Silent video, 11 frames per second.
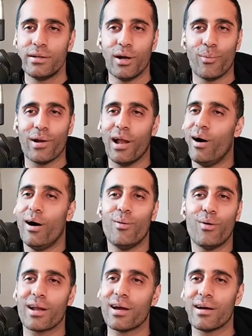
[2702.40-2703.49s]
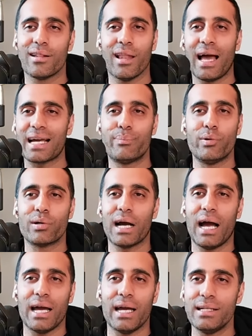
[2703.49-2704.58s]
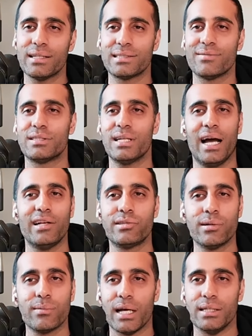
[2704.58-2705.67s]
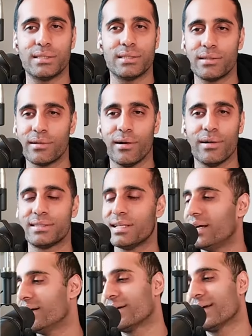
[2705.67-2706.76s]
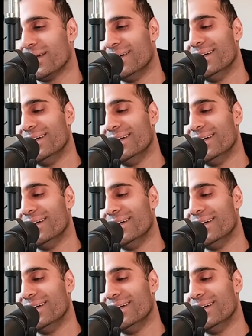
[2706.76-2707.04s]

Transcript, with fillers: You know, we're like, oh, what a likable guy. He doesn't even tie shoelace. You know, it's like, okay,